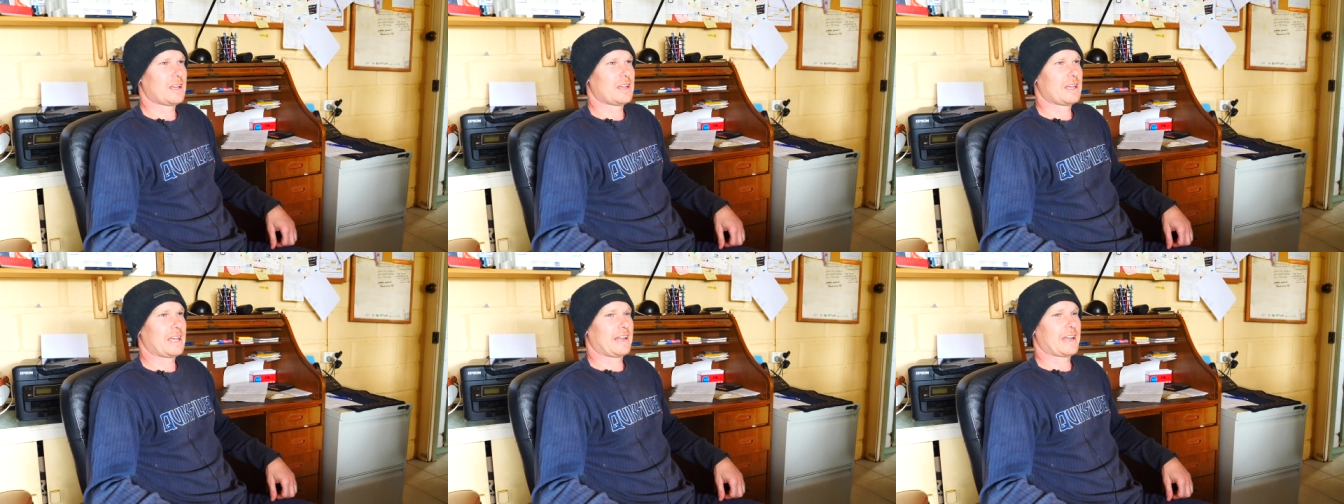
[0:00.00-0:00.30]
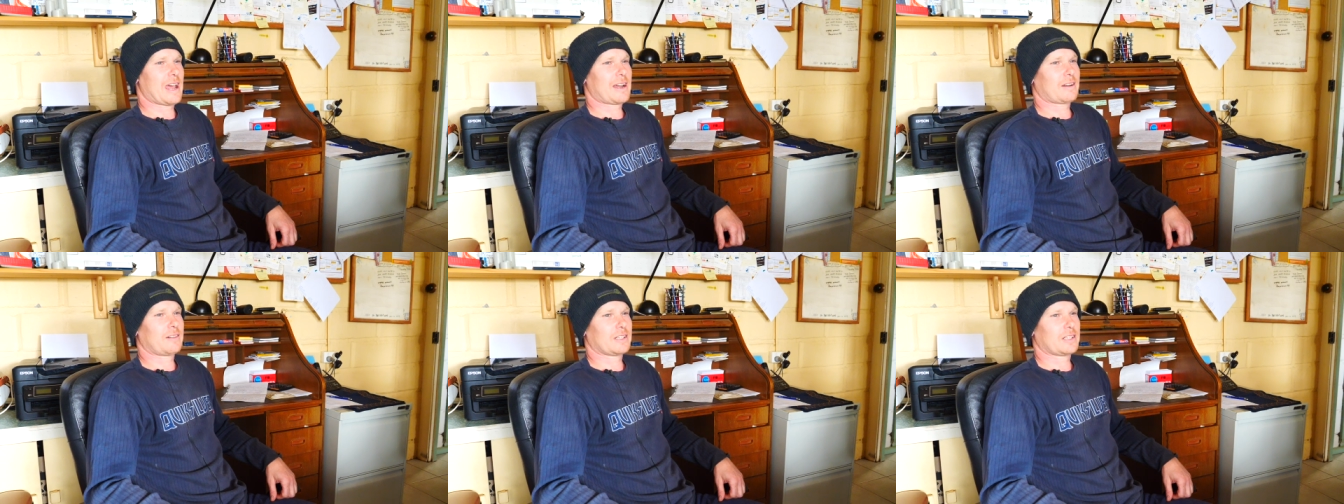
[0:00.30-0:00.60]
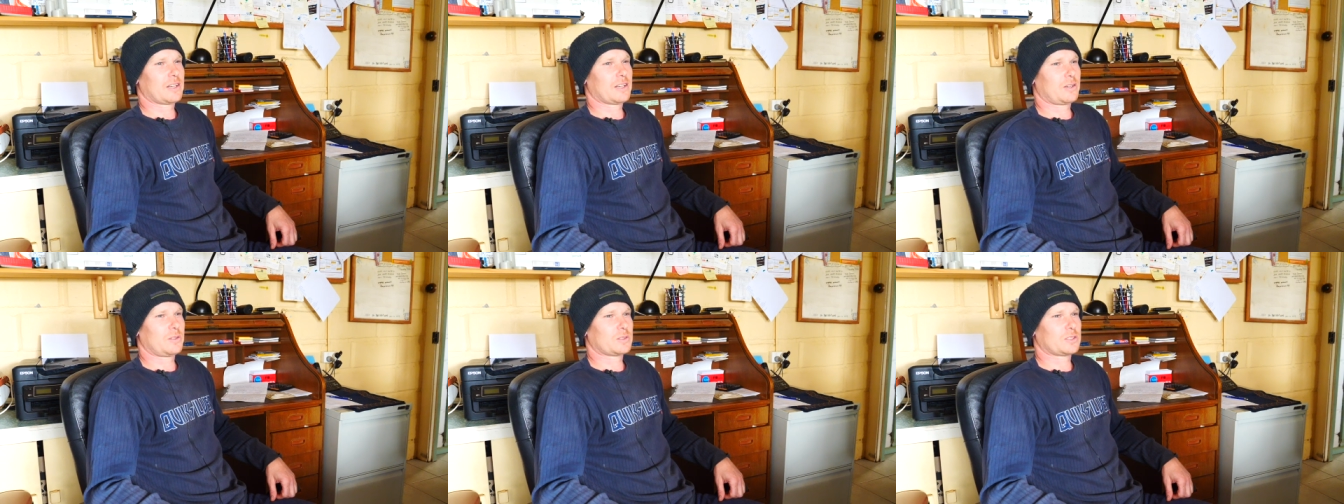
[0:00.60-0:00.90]
in
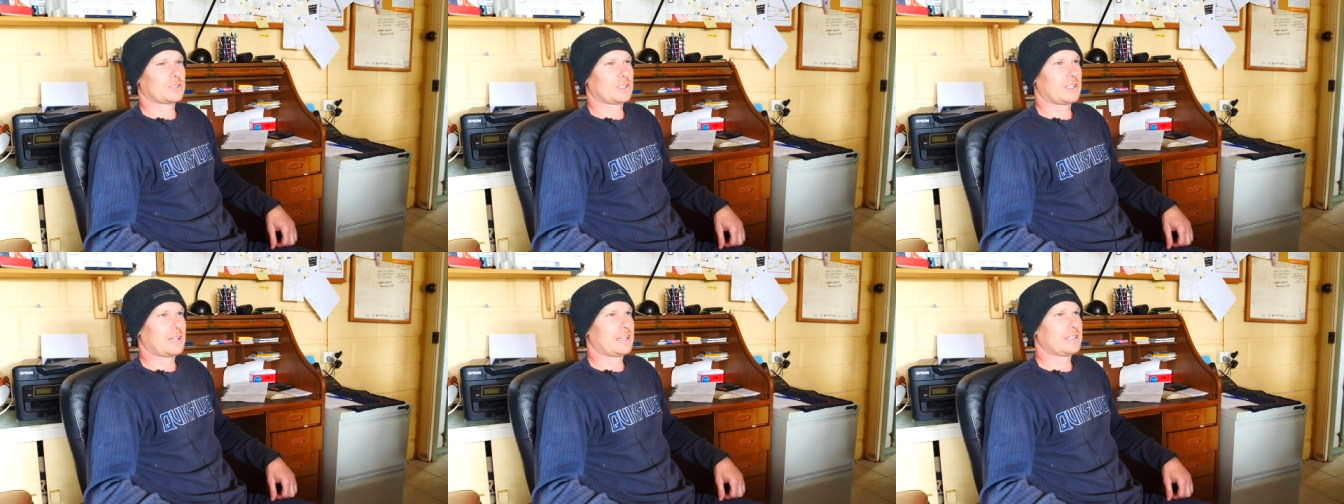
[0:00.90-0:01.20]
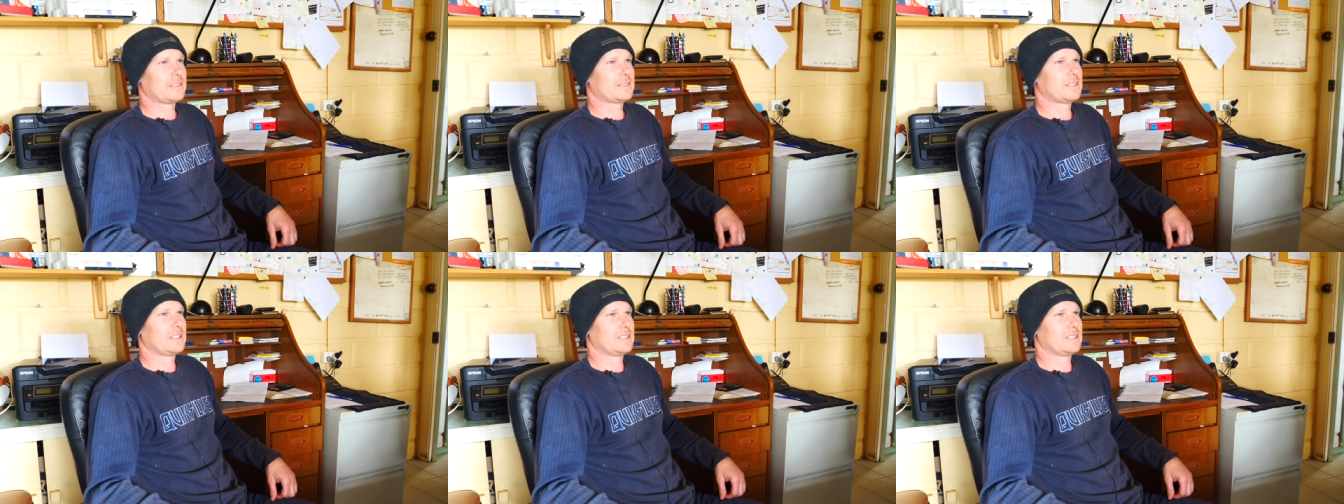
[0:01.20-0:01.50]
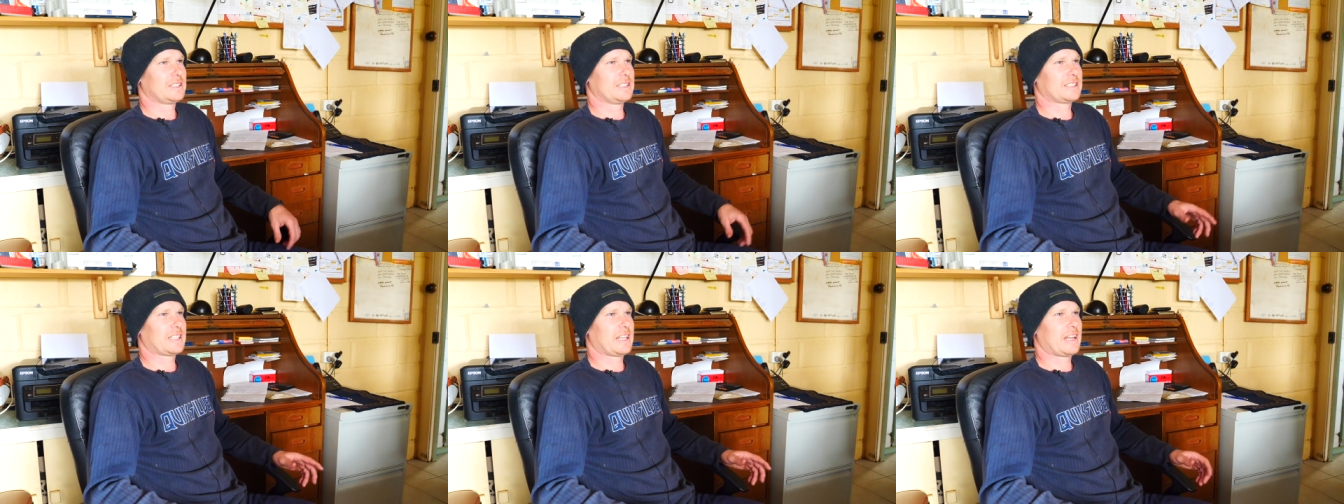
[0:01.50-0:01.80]
agriculture and
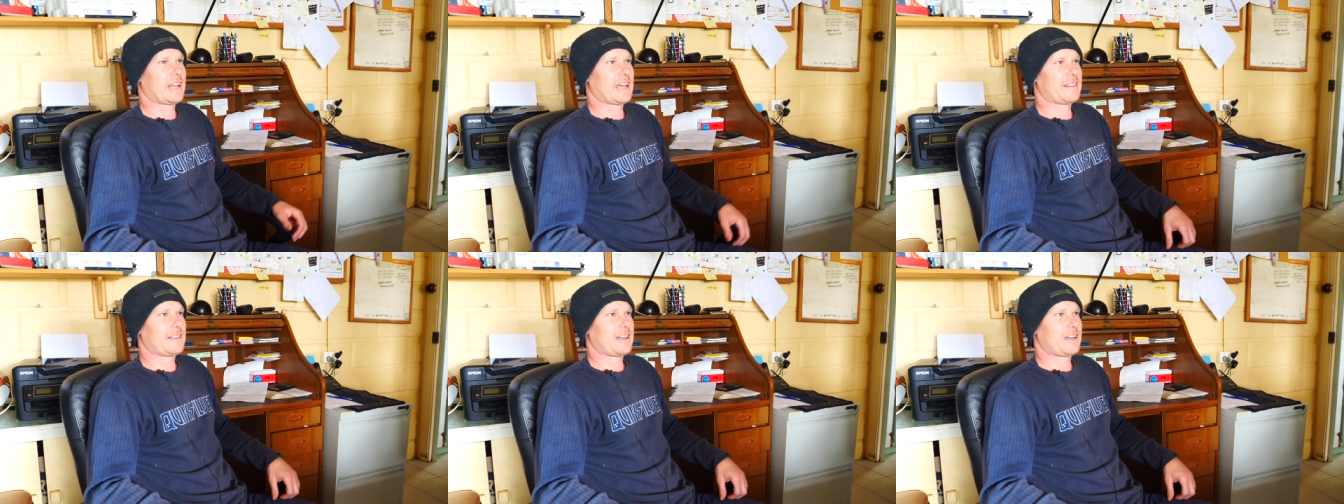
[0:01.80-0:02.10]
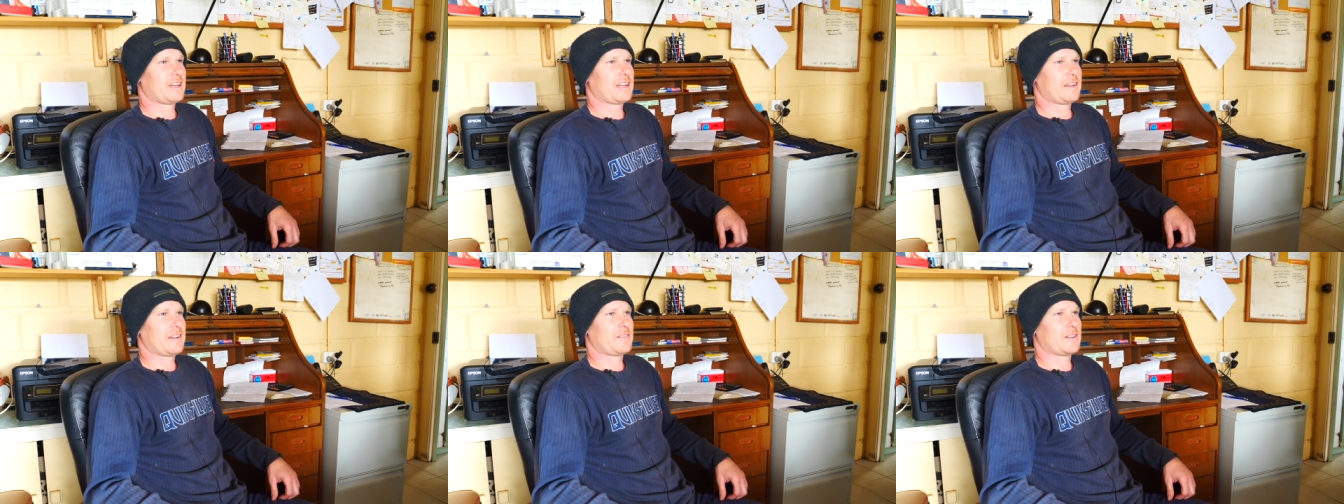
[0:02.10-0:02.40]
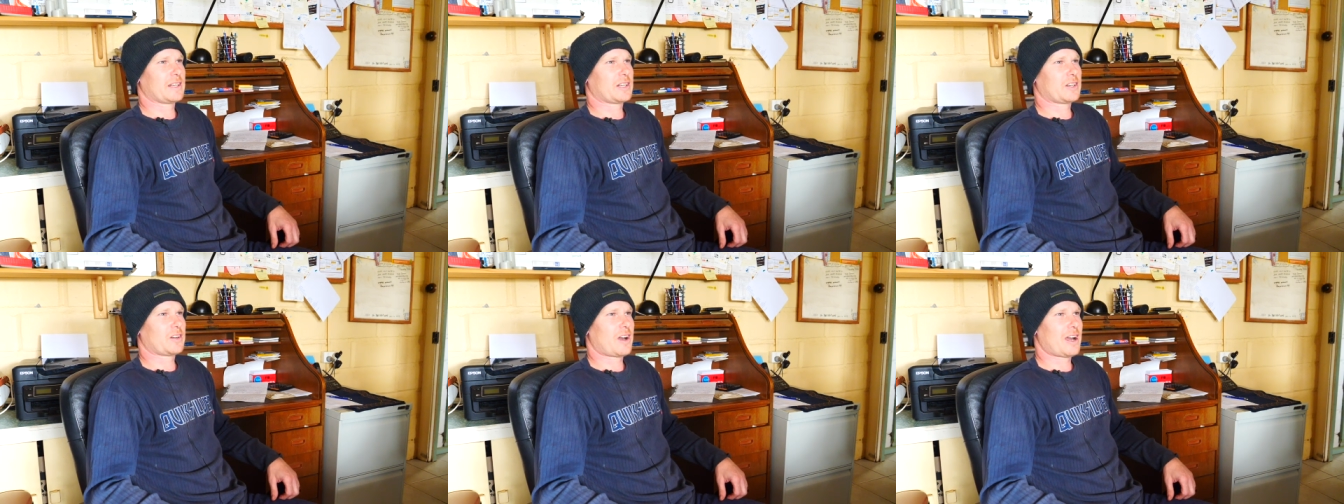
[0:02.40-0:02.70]
just get out there and give it
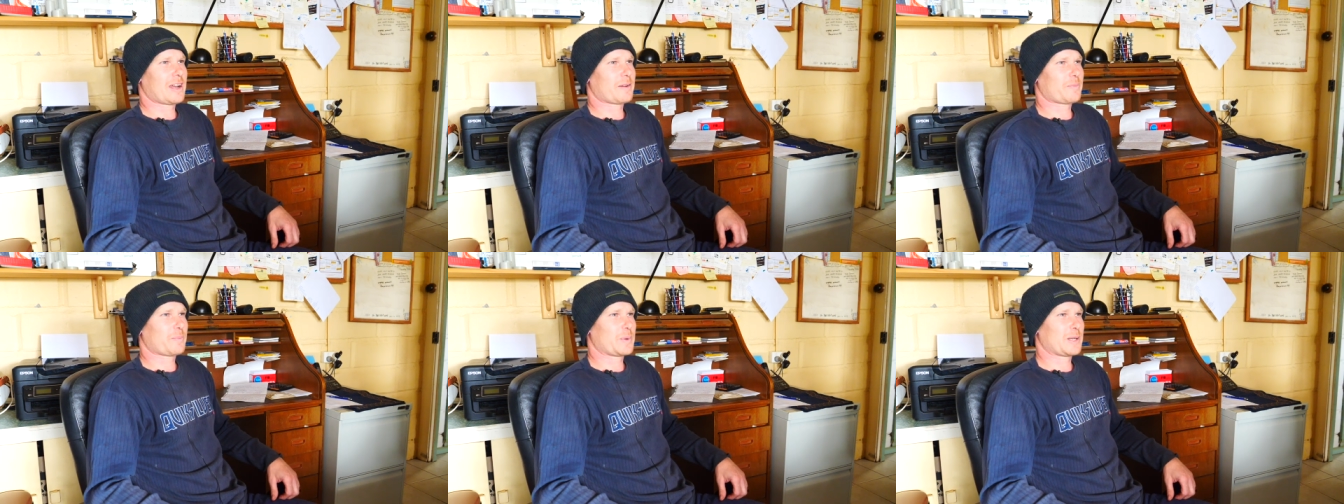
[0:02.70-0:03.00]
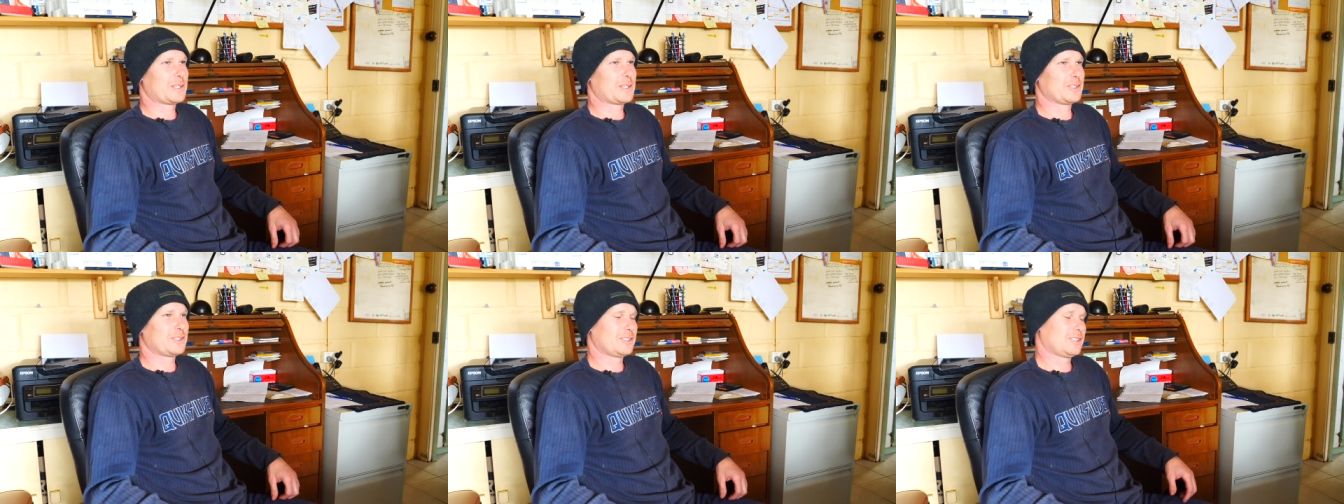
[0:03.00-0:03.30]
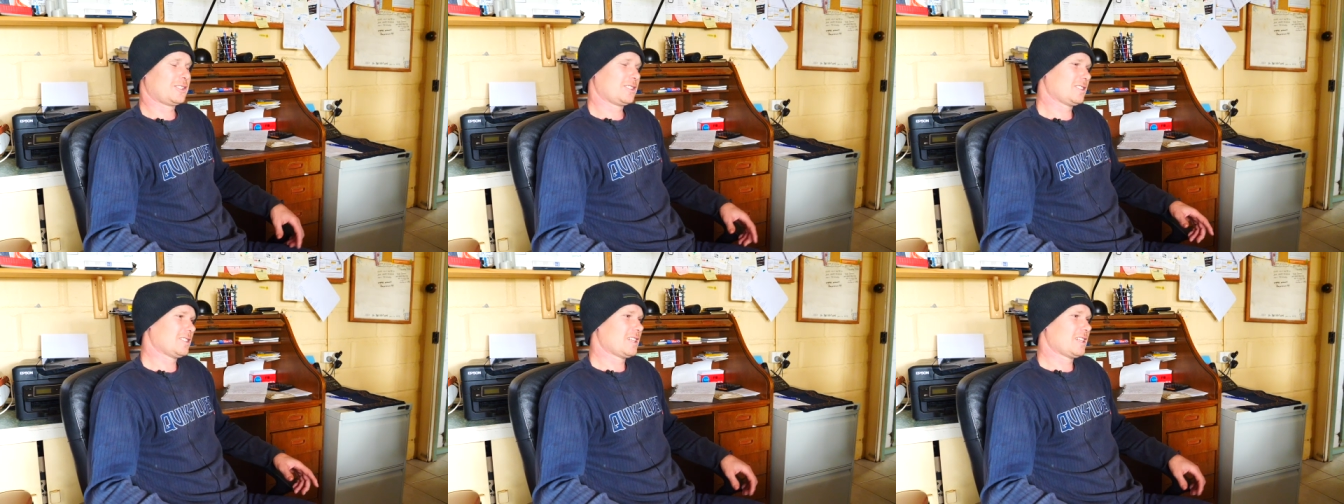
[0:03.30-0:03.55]
a crack because